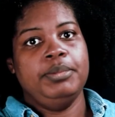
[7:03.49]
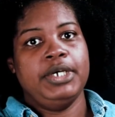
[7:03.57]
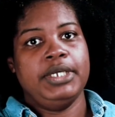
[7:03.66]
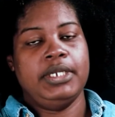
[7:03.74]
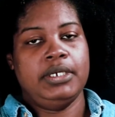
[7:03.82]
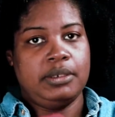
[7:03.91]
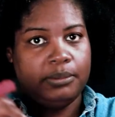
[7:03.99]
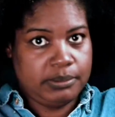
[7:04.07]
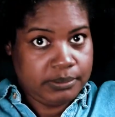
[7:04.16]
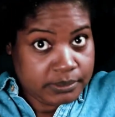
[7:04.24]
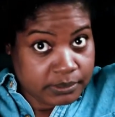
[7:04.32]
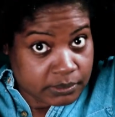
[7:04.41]
But
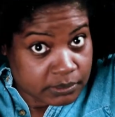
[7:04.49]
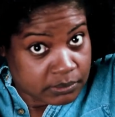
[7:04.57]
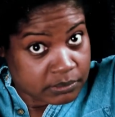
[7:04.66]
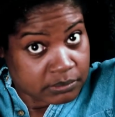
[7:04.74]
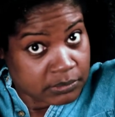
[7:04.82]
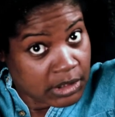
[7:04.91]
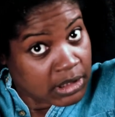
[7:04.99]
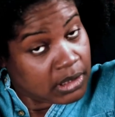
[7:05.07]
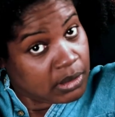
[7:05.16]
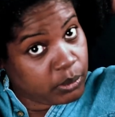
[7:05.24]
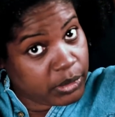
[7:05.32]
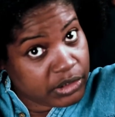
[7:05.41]

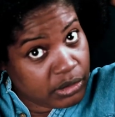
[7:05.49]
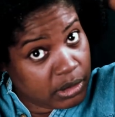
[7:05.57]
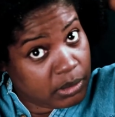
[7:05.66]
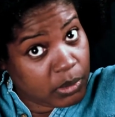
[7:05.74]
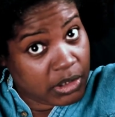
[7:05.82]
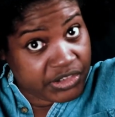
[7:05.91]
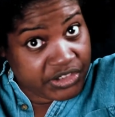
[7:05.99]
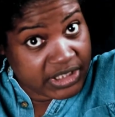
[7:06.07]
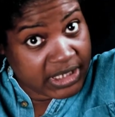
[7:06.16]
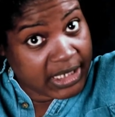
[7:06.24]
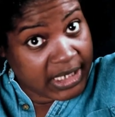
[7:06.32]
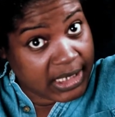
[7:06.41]
when you're
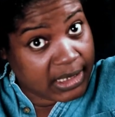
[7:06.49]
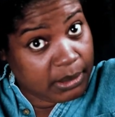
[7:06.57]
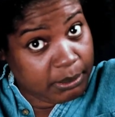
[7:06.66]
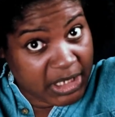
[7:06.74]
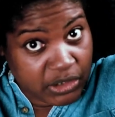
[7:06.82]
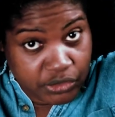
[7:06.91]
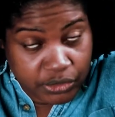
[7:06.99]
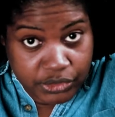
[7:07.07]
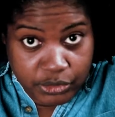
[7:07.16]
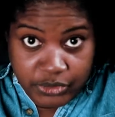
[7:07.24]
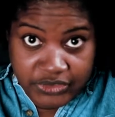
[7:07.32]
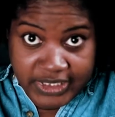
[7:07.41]
washing your hair, make sure
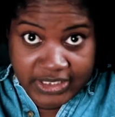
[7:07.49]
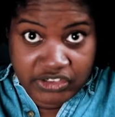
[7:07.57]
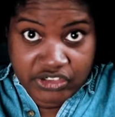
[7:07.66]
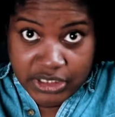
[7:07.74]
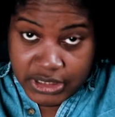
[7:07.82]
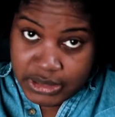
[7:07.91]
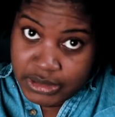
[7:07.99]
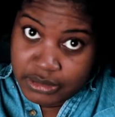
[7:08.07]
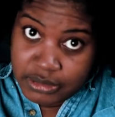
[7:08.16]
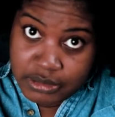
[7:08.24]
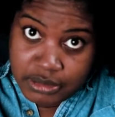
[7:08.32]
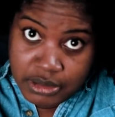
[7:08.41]
you section
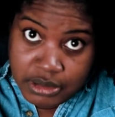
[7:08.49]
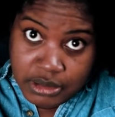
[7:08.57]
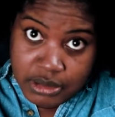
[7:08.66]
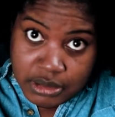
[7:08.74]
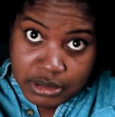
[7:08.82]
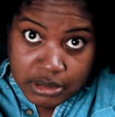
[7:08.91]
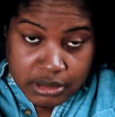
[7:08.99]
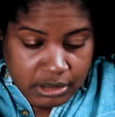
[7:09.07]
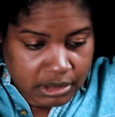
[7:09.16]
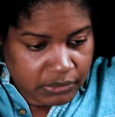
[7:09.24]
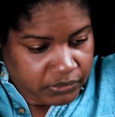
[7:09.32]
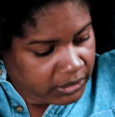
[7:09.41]
it
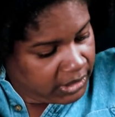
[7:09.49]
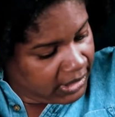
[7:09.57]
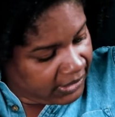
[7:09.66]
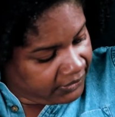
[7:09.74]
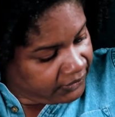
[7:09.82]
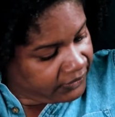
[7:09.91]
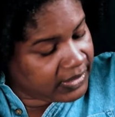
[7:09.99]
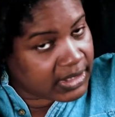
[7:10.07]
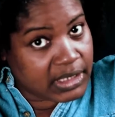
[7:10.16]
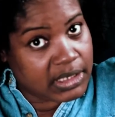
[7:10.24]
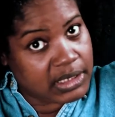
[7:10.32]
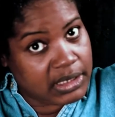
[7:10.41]
if your hair is
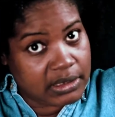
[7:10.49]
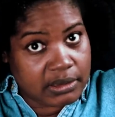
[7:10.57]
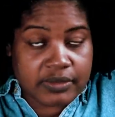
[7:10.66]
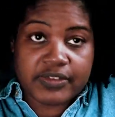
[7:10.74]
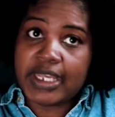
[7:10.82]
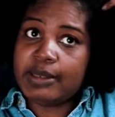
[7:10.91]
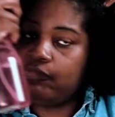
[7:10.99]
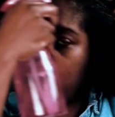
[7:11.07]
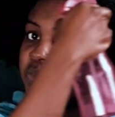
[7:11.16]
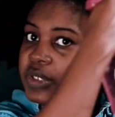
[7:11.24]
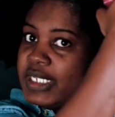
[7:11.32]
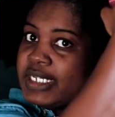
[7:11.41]
thick and type
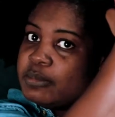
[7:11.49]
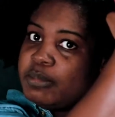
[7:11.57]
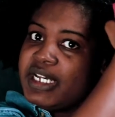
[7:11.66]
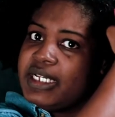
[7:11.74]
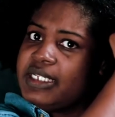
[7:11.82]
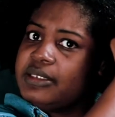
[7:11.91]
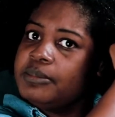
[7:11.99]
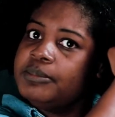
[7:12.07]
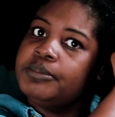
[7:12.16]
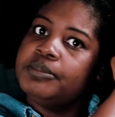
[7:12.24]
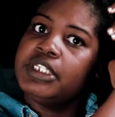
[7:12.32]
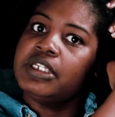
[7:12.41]
4 like mine,
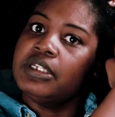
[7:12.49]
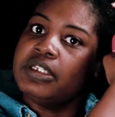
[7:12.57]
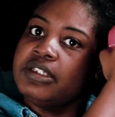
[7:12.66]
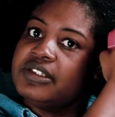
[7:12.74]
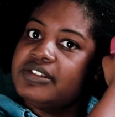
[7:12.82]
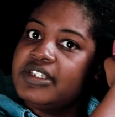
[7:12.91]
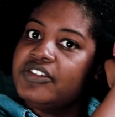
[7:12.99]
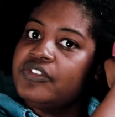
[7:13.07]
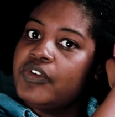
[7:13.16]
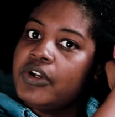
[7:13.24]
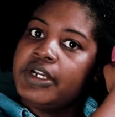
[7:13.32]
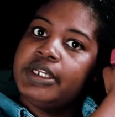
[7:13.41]
because that's
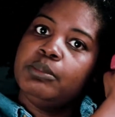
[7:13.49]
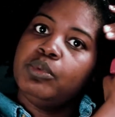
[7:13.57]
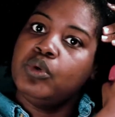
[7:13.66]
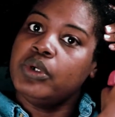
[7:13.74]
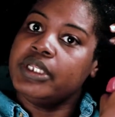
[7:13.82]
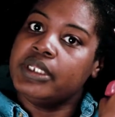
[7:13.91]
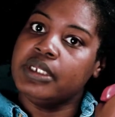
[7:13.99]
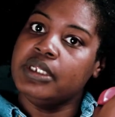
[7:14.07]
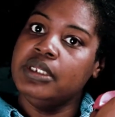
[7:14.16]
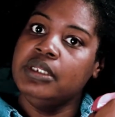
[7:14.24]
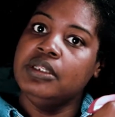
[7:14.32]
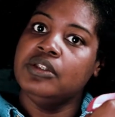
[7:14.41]
very important,
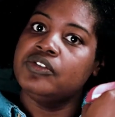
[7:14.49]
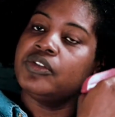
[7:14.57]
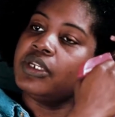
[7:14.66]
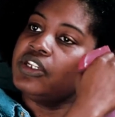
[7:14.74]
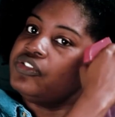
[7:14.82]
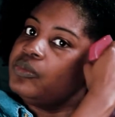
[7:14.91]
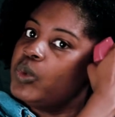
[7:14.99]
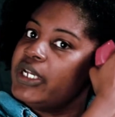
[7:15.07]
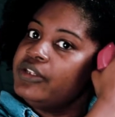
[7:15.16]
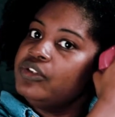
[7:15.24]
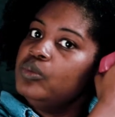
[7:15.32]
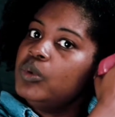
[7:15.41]
so that
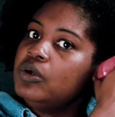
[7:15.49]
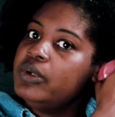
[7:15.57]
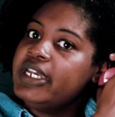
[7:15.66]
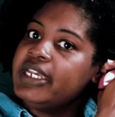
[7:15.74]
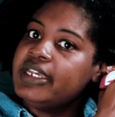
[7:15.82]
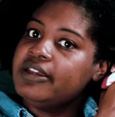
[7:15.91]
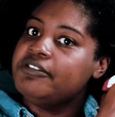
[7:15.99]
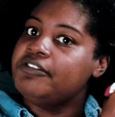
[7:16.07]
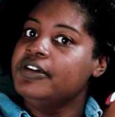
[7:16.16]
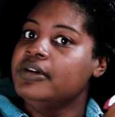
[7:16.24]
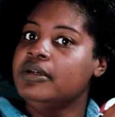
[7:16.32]
way you won't have